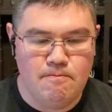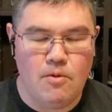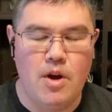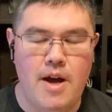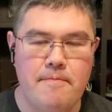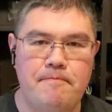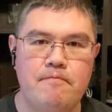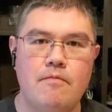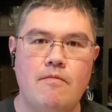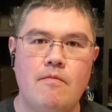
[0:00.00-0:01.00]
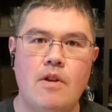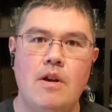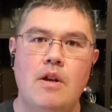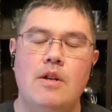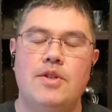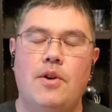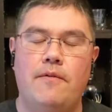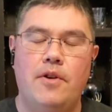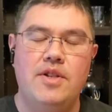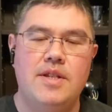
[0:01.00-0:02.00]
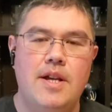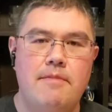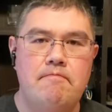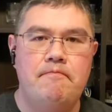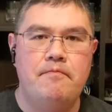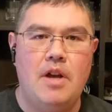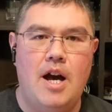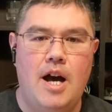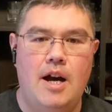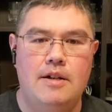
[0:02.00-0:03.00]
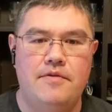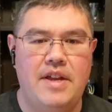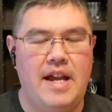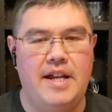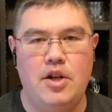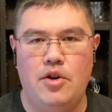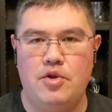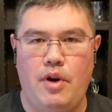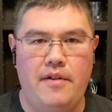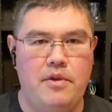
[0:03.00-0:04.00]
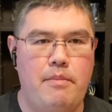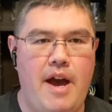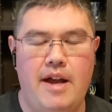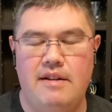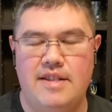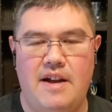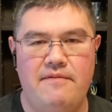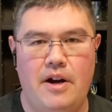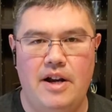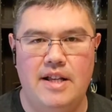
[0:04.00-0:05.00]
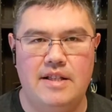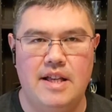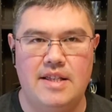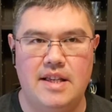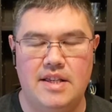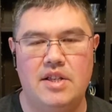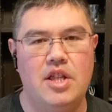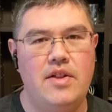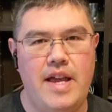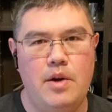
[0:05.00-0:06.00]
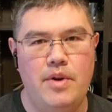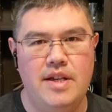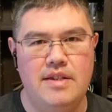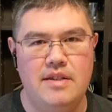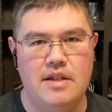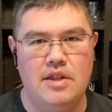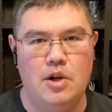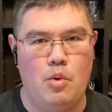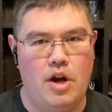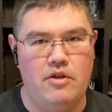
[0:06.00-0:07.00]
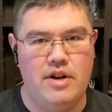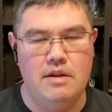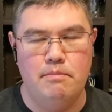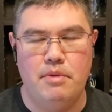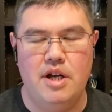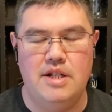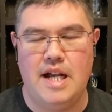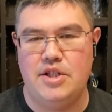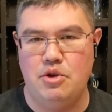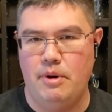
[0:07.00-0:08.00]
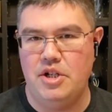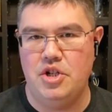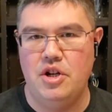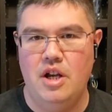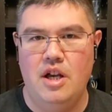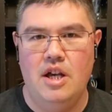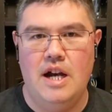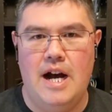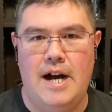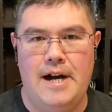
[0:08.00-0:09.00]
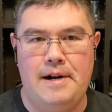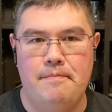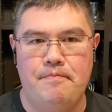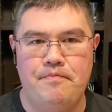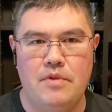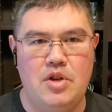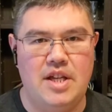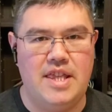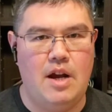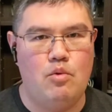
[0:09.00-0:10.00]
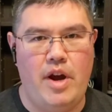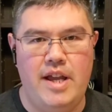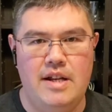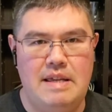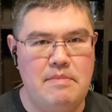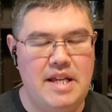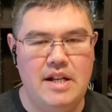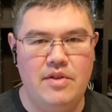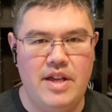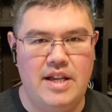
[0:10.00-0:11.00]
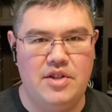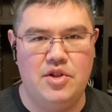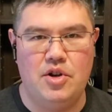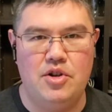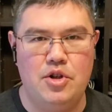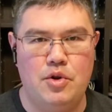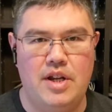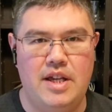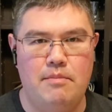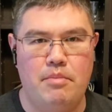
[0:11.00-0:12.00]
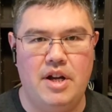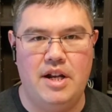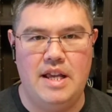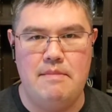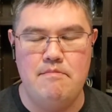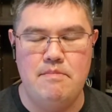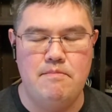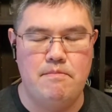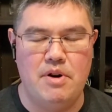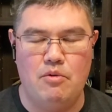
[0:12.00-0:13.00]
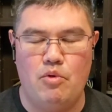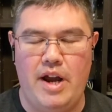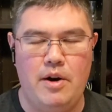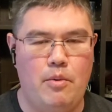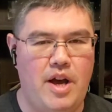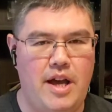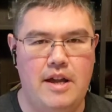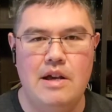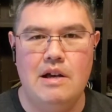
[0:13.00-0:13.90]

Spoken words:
Okay, so first sip, thing I noticed right off the bat, it's not very, it's a little aqueous, a little watery, but not too much. You get that right immediately as you start to drink it, but right away,